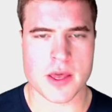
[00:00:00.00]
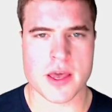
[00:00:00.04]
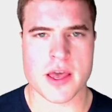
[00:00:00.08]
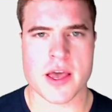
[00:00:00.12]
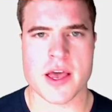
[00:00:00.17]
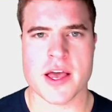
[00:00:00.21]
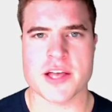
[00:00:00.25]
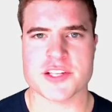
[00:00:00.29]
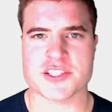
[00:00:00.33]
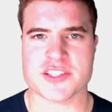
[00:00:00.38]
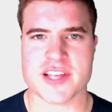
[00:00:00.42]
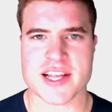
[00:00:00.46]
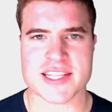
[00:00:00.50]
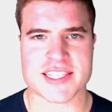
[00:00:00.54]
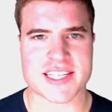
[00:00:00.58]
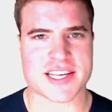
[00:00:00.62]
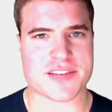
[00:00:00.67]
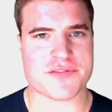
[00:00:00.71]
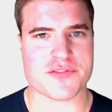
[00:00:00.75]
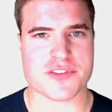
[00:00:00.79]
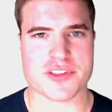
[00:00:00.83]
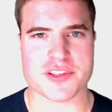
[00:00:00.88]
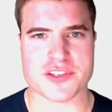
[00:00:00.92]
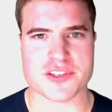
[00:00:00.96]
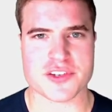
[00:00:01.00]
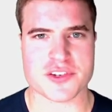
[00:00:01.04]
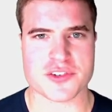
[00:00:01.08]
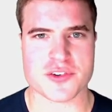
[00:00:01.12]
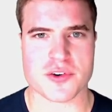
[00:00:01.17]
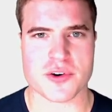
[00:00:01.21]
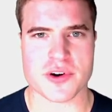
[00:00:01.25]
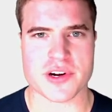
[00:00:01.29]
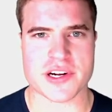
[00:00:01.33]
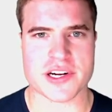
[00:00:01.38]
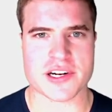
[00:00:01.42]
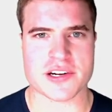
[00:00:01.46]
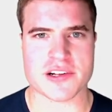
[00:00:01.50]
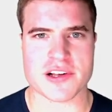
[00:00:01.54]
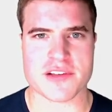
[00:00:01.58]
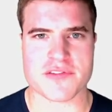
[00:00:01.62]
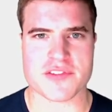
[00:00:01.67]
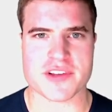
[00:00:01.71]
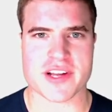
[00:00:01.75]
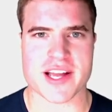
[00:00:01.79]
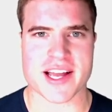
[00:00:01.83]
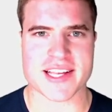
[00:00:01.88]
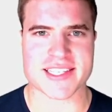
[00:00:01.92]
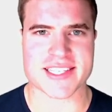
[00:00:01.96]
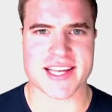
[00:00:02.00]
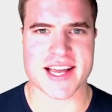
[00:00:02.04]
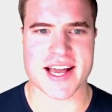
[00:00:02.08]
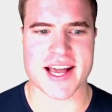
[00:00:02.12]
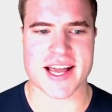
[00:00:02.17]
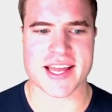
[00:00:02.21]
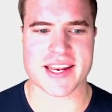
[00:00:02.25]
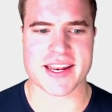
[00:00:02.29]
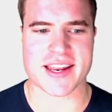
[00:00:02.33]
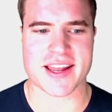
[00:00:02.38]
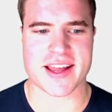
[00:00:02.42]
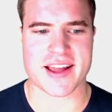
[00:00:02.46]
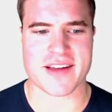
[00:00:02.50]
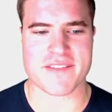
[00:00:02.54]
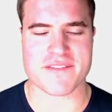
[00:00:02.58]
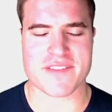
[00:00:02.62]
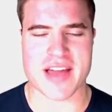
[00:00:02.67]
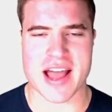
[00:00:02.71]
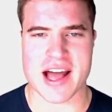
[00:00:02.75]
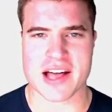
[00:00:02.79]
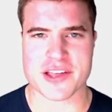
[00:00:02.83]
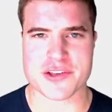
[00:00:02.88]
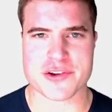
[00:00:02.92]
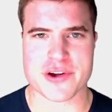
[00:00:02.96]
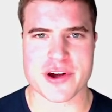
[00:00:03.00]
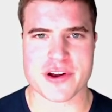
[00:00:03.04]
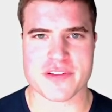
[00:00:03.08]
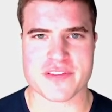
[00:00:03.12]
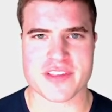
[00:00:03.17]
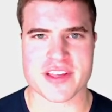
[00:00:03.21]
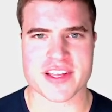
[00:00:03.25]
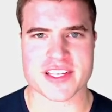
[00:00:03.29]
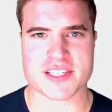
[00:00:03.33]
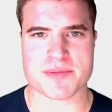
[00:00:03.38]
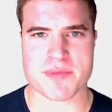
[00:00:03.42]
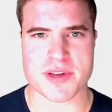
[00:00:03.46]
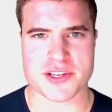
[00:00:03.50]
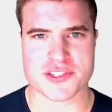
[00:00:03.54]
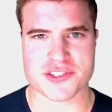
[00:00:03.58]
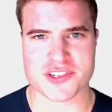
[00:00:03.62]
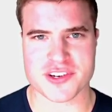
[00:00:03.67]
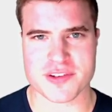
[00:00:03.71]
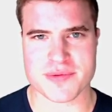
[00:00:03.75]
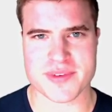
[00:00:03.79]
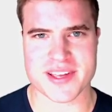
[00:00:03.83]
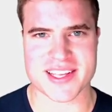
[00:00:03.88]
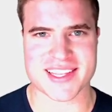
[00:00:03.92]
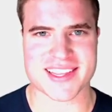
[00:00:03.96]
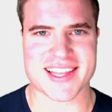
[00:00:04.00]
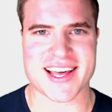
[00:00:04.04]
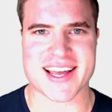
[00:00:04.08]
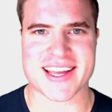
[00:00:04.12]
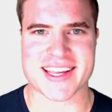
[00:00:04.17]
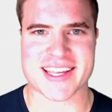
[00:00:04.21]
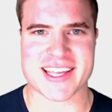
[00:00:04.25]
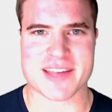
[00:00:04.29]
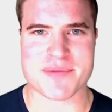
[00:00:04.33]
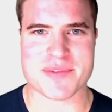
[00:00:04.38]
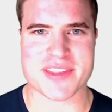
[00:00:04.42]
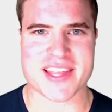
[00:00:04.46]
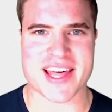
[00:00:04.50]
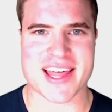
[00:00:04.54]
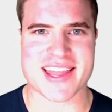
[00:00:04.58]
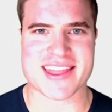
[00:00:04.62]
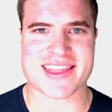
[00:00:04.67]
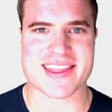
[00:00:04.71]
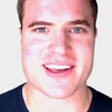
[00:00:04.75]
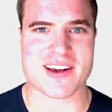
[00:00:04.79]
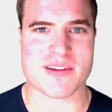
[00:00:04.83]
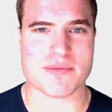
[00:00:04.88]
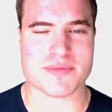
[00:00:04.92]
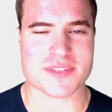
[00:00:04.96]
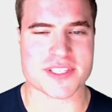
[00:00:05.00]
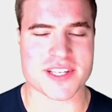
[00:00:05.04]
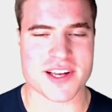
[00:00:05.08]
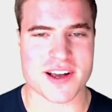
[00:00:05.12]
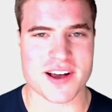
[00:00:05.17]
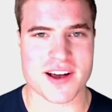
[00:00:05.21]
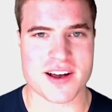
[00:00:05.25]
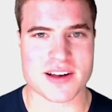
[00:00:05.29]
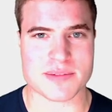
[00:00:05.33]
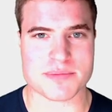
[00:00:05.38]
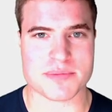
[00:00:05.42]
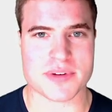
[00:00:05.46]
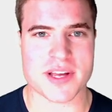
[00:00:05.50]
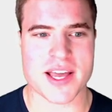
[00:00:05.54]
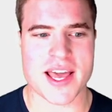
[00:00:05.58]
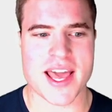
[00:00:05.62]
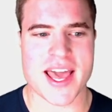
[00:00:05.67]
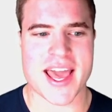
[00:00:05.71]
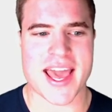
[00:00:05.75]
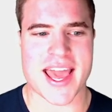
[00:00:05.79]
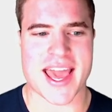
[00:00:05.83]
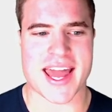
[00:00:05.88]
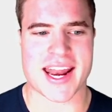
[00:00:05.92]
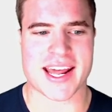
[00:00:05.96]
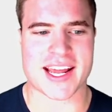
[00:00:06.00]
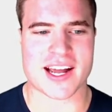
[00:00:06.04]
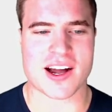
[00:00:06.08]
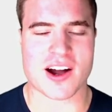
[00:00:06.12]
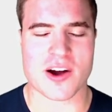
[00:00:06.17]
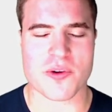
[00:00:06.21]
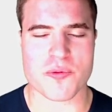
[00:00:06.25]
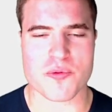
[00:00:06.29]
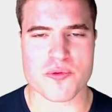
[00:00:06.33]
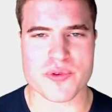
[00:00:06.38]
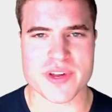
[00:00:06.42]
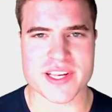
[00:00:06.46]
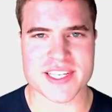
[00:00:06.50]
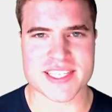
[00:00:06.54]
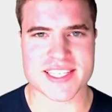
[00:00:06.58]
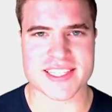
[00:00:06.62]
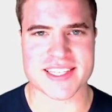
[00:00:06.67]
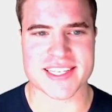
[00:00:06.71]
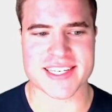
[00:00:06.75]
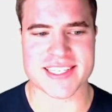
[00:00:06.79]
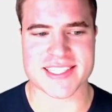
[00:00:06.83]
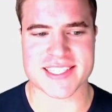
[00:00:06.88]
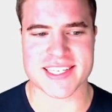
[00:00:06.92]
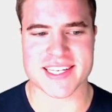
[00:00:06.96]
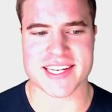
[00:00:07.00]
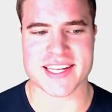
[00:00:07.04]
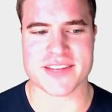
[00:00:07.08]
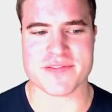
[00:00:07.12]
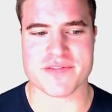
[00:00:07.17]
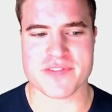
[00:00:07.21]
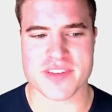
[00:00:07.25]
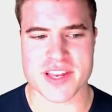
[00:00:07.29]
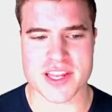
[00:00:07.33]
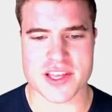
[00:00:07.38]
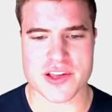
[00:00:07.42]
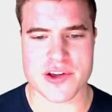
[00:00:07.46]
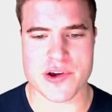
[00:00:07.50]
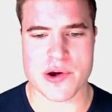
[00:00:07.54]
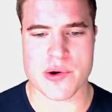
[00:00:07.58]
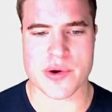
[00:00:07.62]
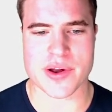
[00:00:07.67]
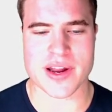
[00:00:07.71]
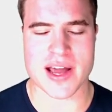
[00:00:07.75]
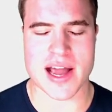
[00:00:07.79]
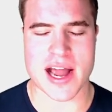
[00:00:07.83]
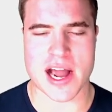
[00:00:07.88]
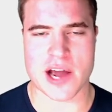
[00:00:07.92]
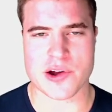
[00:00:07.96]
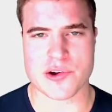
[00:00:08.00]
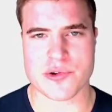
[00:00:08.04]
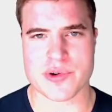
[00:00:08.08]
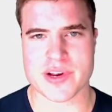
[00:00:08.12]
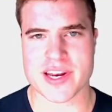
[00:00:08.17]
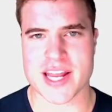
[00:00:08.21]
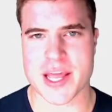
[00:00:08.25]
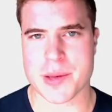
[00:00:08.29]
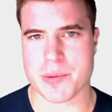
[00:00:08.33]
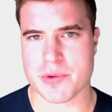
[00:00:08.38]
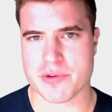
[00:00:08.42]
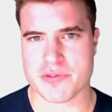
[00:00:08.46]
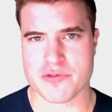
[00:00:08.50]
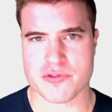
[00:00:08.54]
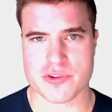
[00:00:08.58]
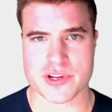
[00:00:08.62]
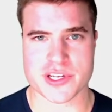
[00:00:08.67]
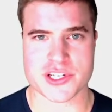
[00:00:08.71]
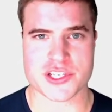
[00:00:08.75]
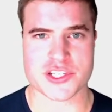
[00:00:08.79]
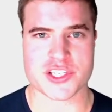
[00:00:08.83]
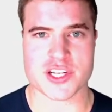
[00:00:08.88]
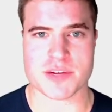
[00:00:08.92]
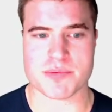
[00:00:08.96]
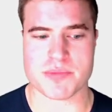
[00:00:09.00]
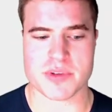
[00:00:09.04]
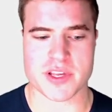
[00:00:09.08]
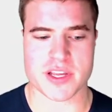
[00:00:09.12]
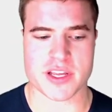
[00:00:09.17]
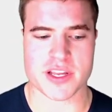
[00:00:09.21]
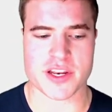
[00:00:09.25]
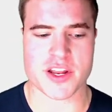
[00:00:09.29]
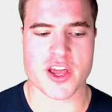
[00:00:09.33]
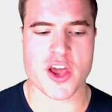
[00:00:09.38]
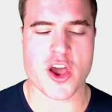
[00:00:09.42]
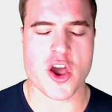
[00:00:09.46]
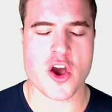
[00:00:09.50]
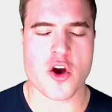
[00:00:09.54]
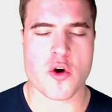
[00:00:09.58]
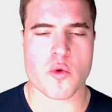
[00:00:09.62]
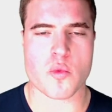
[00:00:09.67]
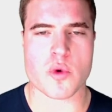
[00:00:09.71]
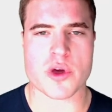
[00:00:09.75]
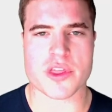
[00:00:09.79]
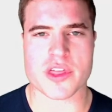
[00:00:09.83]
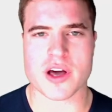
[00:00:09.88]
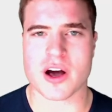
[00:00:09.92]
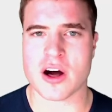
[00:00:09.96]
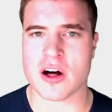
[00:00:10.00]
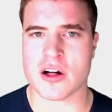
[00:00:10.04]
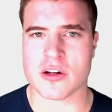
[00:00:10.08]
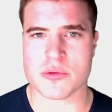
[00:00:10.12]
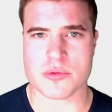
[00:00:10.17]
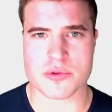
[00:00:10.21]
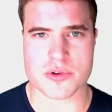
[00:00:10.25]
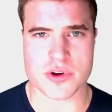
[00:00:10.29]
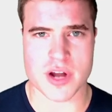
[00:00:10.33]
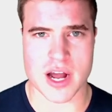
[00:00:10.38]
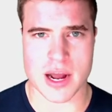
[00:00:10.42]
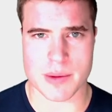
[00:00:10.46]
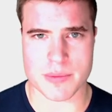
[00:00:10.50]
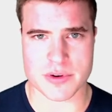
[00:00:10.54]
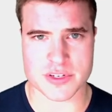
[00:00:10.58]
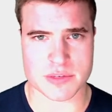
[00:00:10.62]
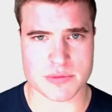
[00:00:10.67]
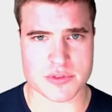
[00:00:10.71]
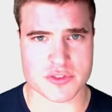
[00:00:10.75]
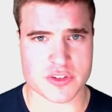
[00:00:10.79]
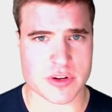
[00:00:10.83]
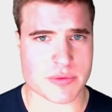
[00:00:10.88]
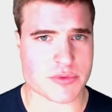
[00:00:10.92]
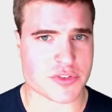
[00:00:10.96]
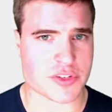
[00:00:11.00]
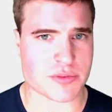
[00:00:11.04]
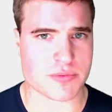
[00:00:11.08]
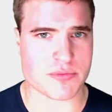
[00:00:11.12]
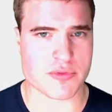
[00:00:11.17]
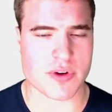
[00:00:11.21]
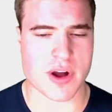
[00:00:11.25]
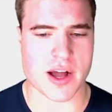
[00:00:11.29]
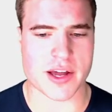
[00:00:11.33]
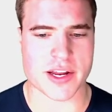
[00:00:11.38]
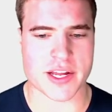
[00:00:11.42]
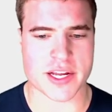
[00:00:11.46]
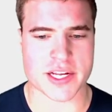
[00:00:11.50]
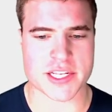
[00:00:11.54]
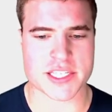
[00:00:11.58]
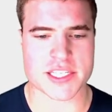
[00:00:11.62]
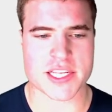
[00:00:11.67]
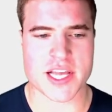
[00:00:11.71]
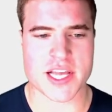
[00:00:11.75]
So that's it for the tutorial. If you guys got value out of this, make sure to give me a like, give me that thumbs up. And I recently did a video on how to enable free shipping with all WooCommerce subscription products,